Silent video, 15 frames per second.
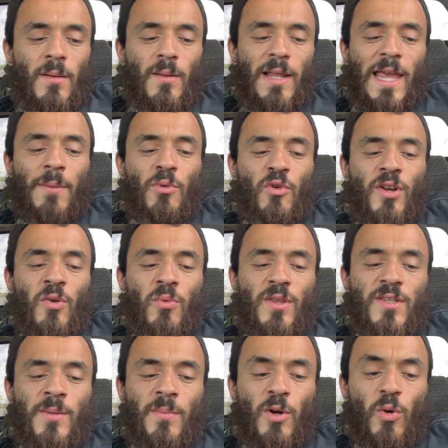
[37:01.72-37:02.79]
laboring with
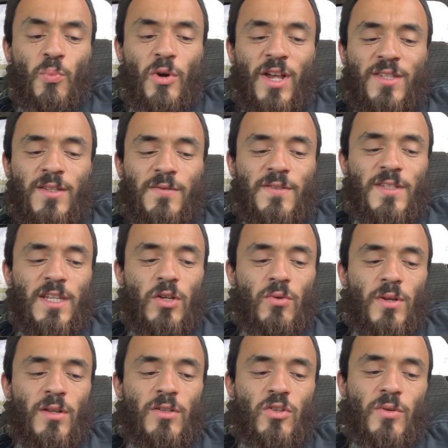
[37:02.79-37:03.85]
some oppressive
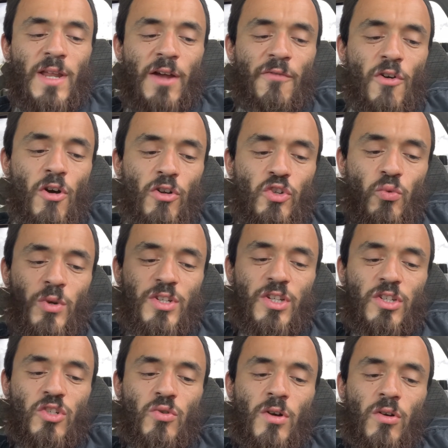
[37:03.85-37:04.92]
secret to divulge which he
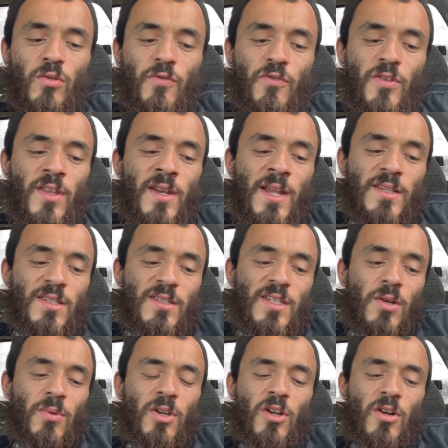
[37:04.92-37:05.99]
struggled for the
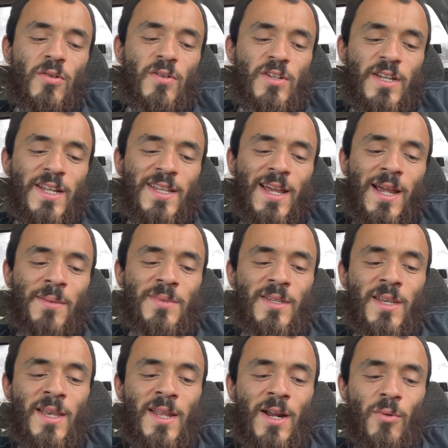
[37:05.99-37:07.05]
necessary courage. At times
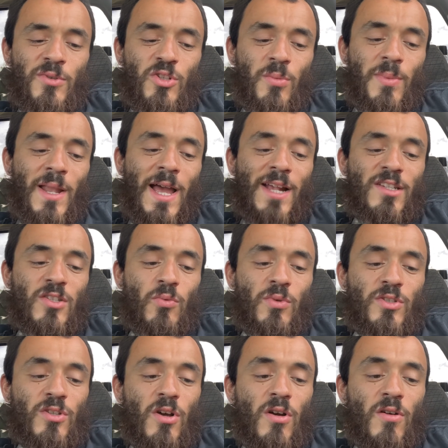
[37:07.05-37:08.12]
again, I was obliged to
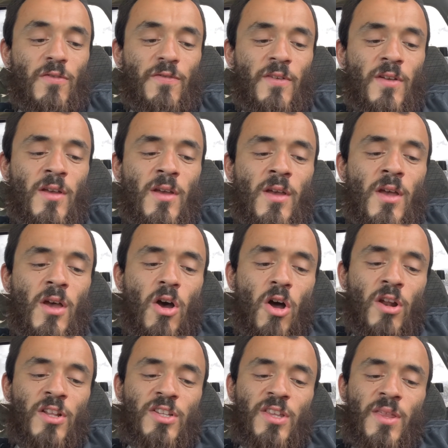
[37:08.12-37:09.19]
resolve
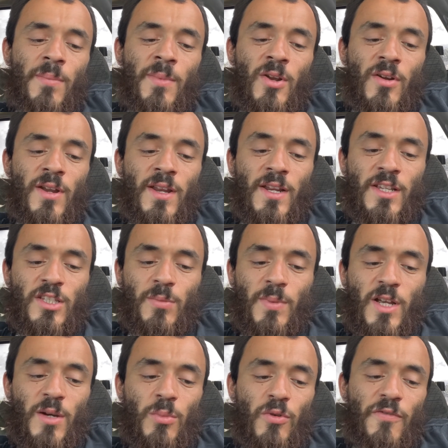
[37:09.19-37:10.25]
all into the mere
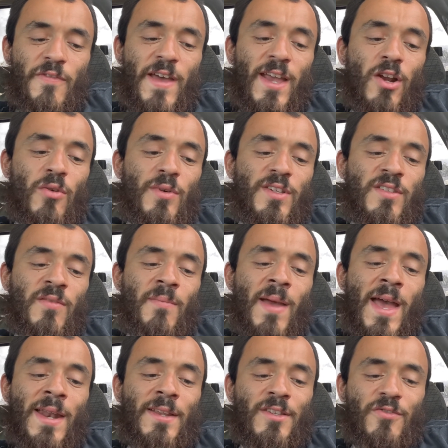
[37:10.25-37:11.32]
inexplicable vagaries of
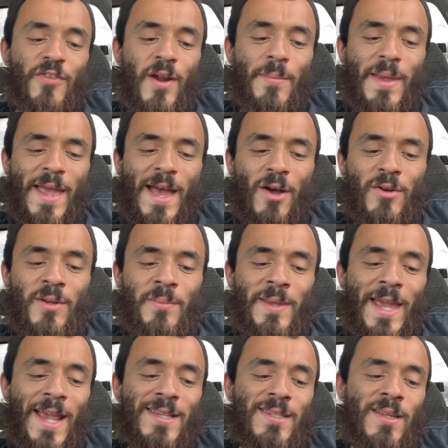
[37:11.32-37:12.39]
madness, for I beheld him
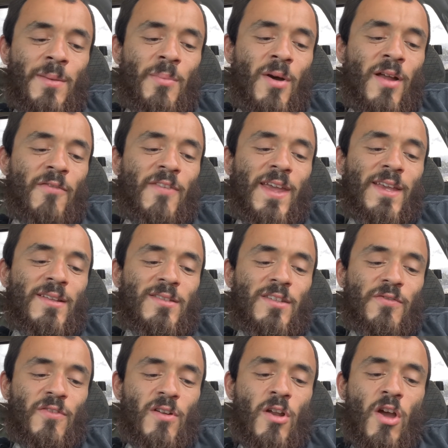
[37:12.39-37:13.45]
gazing upon vacancy
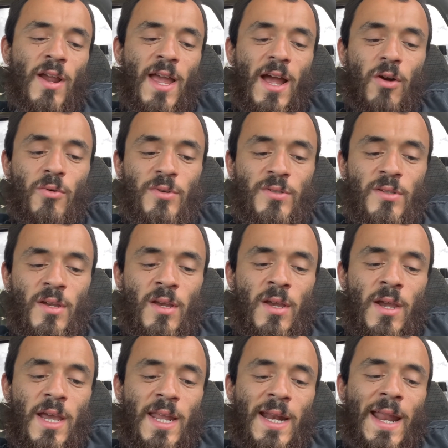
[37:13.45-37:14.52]
for long hours
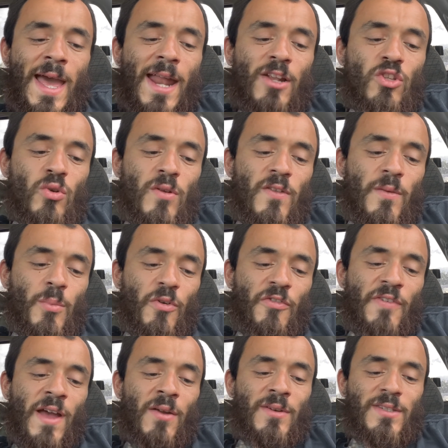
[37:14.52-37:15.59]
in an attitude of the
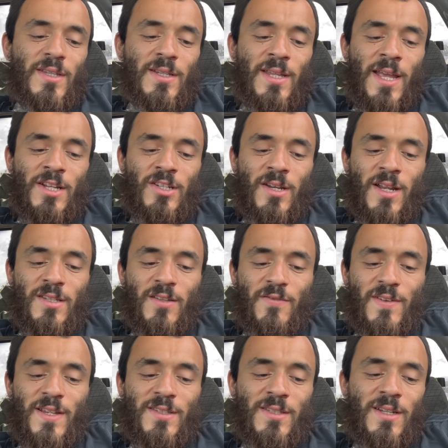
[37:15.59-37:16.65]
profoundest attention, as if
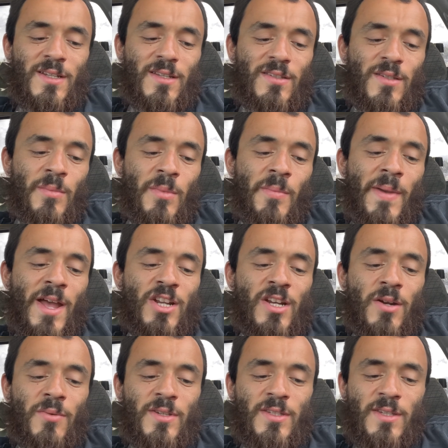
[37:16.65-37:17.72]
listening to some
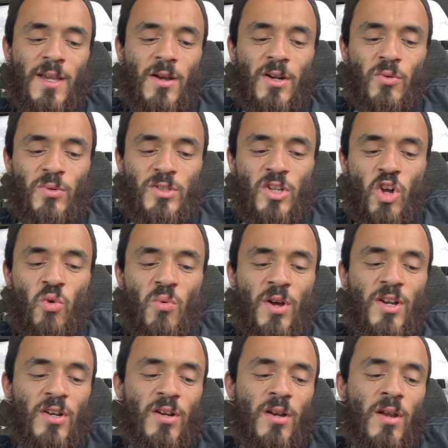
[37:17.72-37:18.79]
imaginary sound. It was no
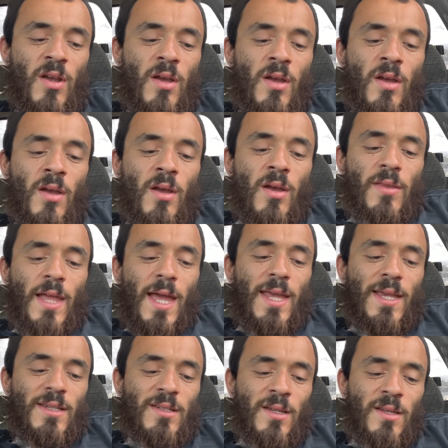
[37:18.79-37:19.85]
wonder that
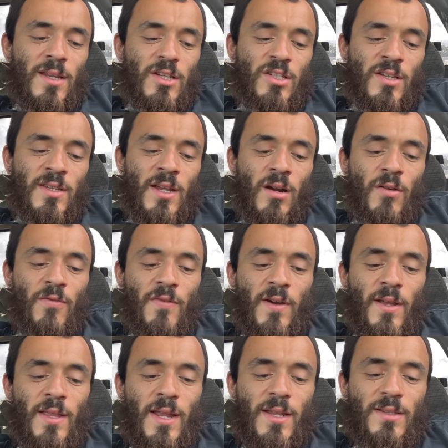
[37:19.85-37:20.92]
his condition terrified,
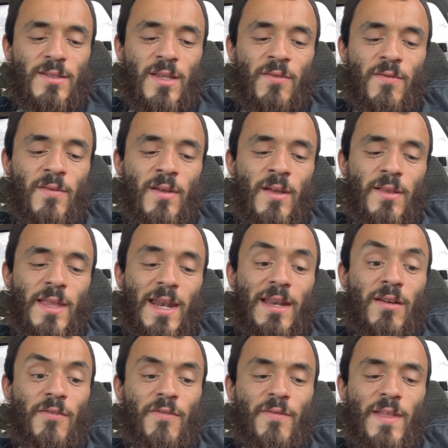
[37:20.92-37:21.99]
that his that it,
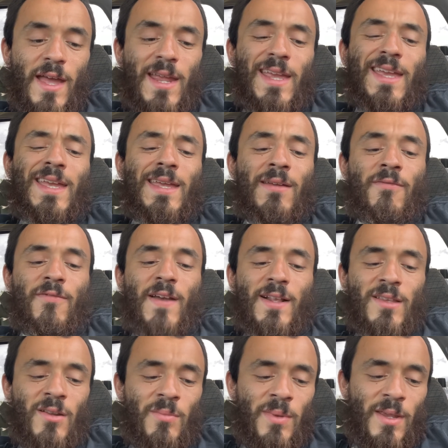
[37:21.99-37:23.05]
that it
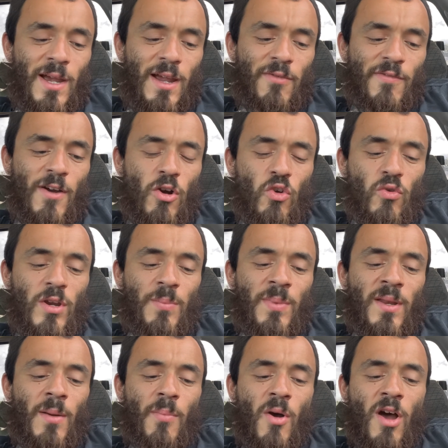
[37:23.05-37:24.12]
infected me. I felt creeping
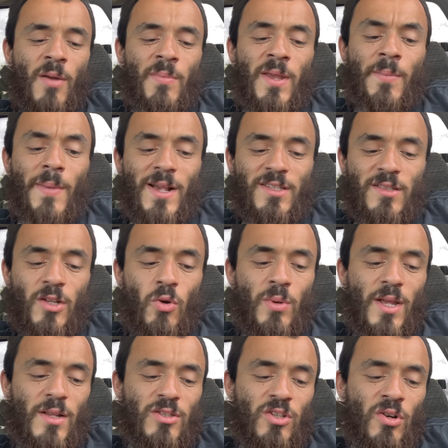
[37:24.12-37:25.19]
upon me by slow
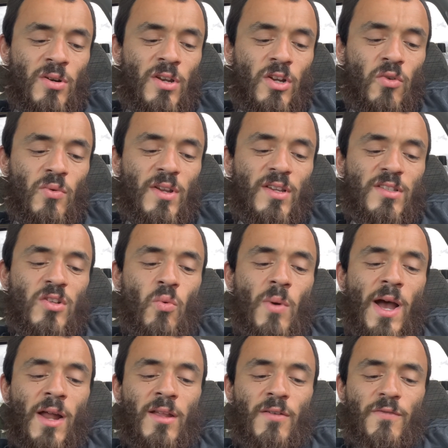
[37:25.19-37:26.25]
yet certain degrees the
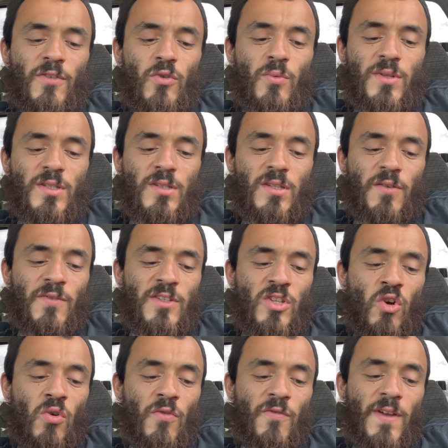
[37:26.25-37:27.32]
wild influences of his
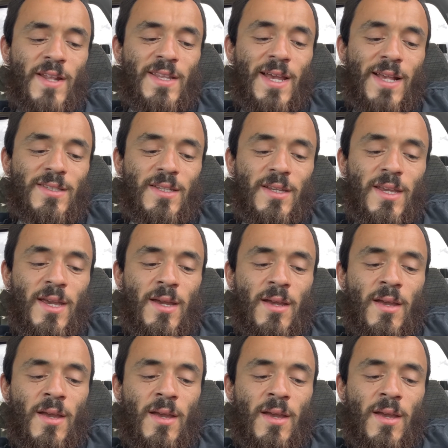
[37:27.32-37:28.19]
own fantastic yet